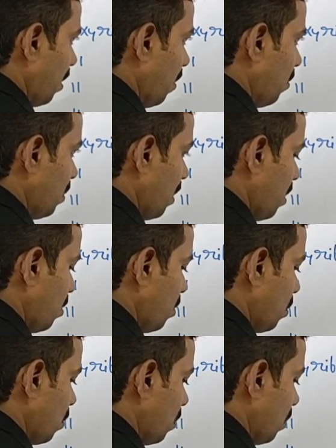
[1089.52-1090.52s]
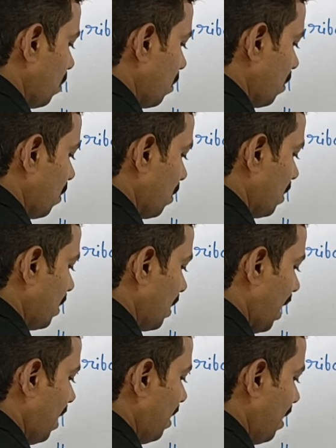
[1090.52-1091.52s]
gives rise to
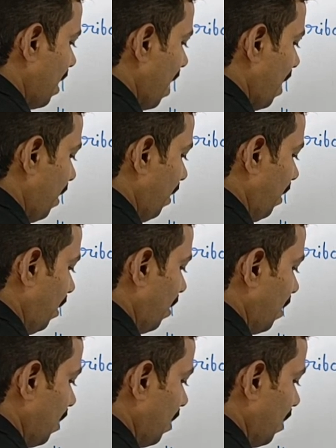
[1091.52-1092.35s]
cytidine.